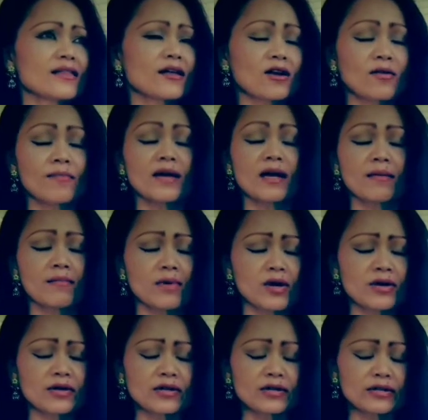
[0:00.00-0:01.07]
that are being
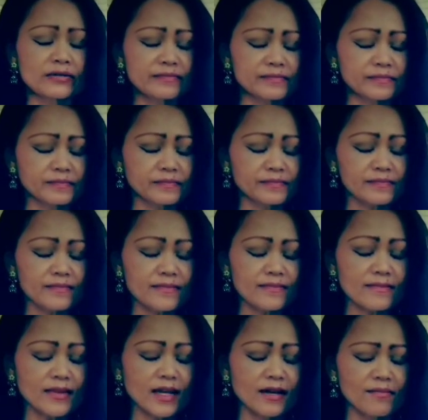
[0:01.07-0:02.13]
murdered.
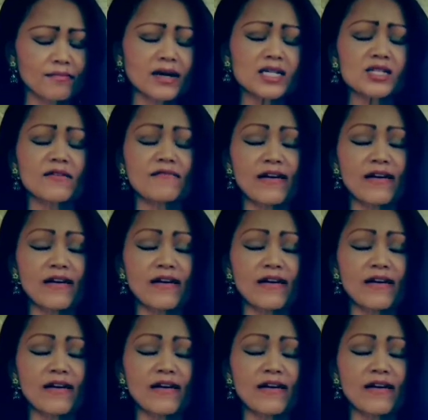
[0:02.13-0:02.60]
Much